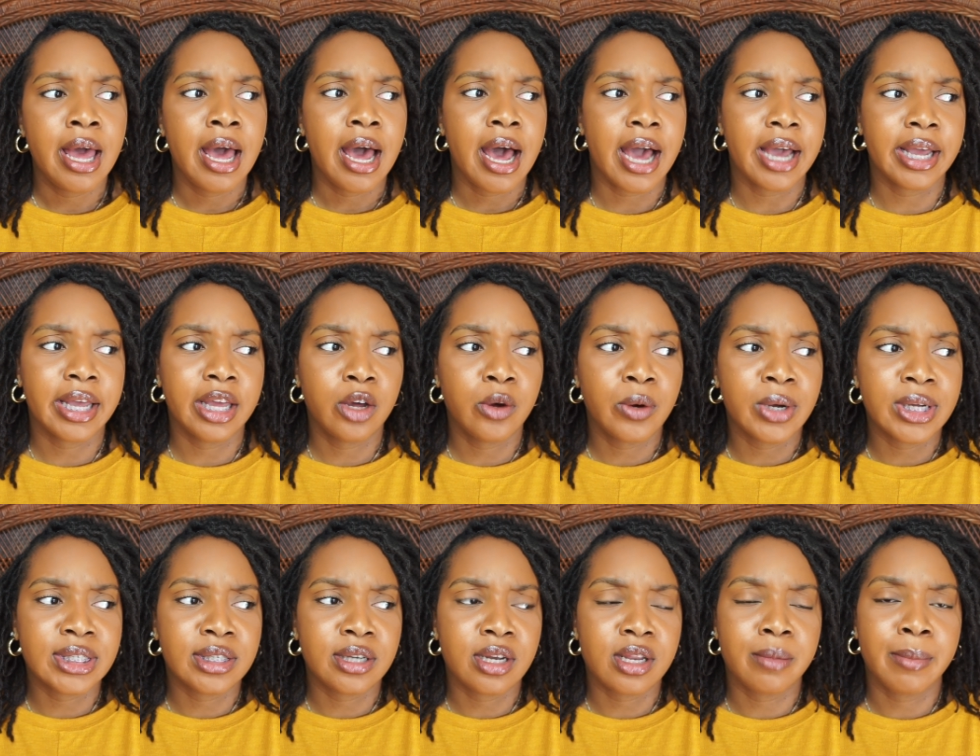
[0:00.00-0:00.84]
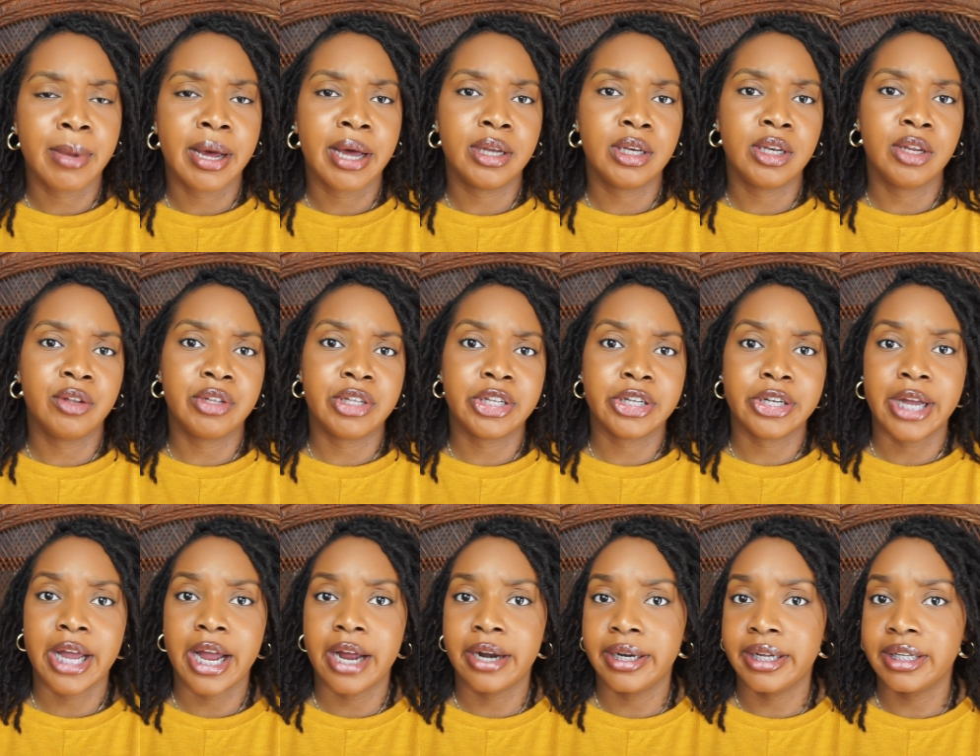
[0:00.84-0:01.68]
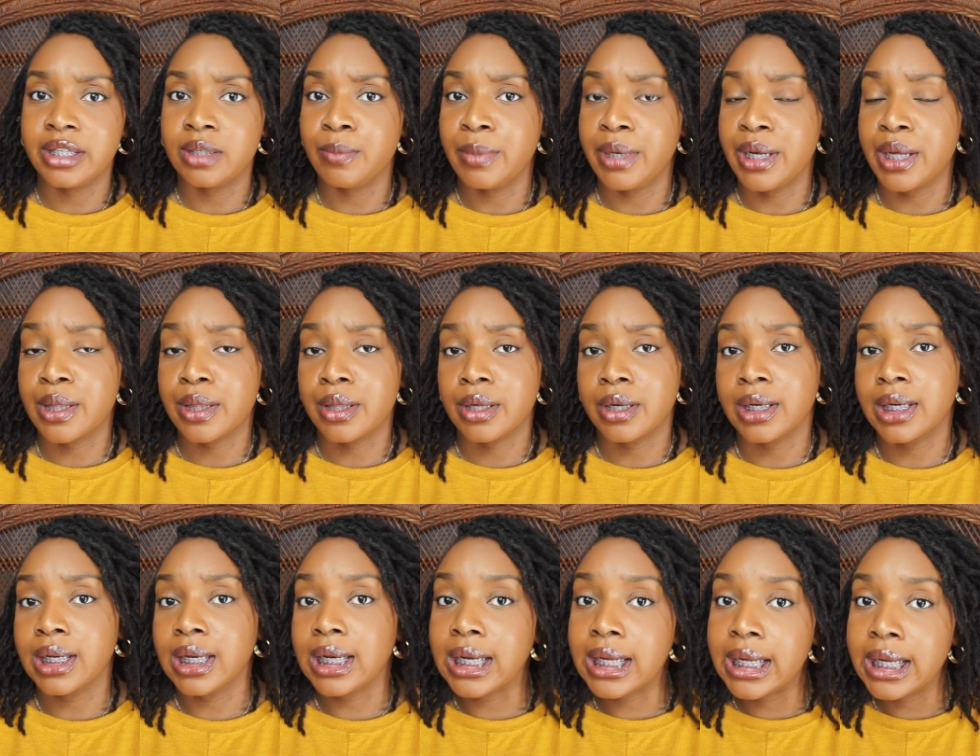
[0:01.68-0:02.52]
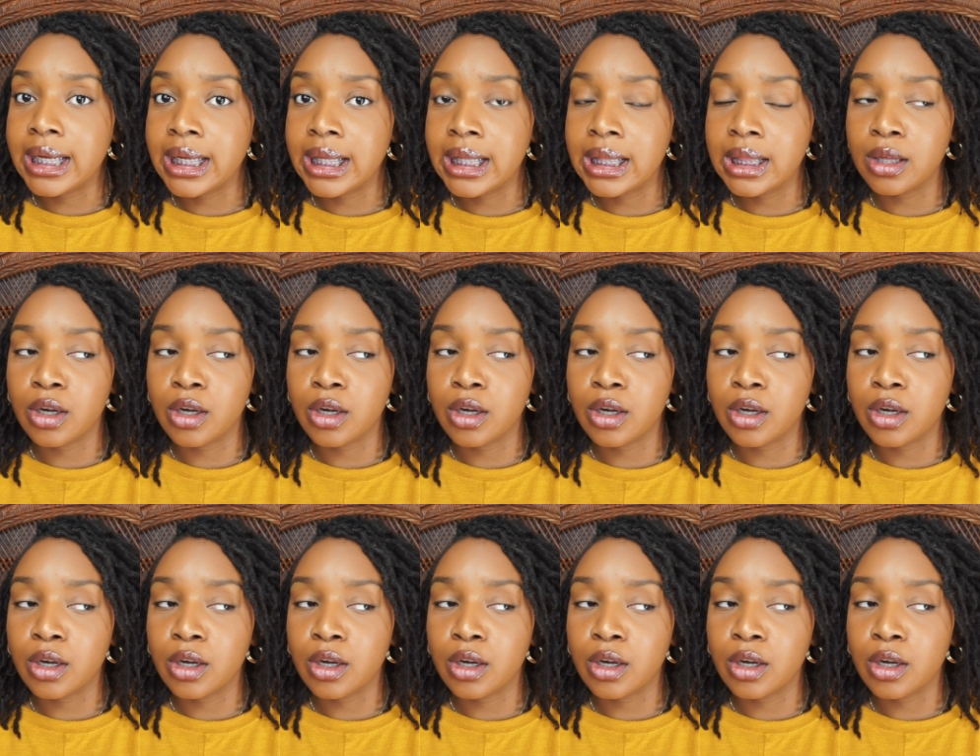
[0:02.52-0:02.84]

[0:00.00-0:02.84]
I get questions about, does your hair need to be a certain length,